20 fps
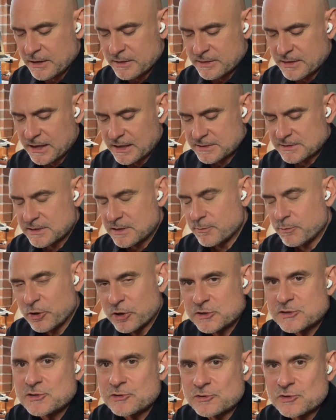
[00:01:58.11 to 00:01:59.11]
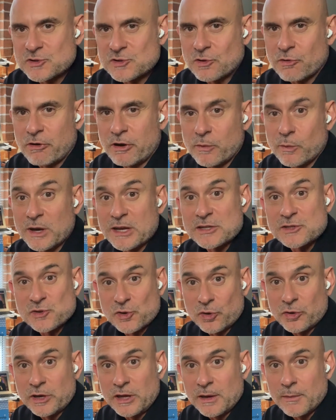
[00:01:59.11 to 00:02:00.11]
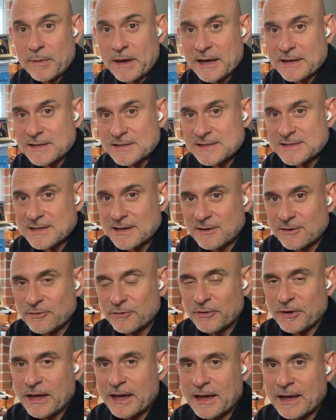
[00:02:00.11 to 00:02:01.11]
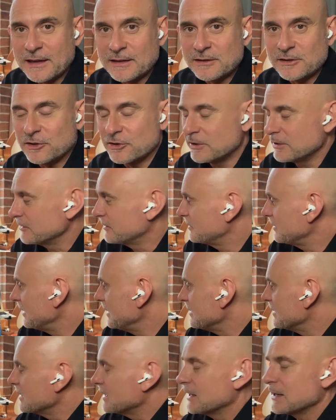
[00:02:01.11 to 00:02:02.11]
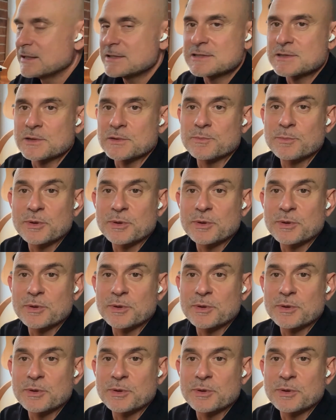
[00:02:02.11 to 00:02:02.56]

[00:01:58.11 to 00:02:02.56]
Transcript: There's the personal story where you're talking about yourself, and you can see that Elisabeth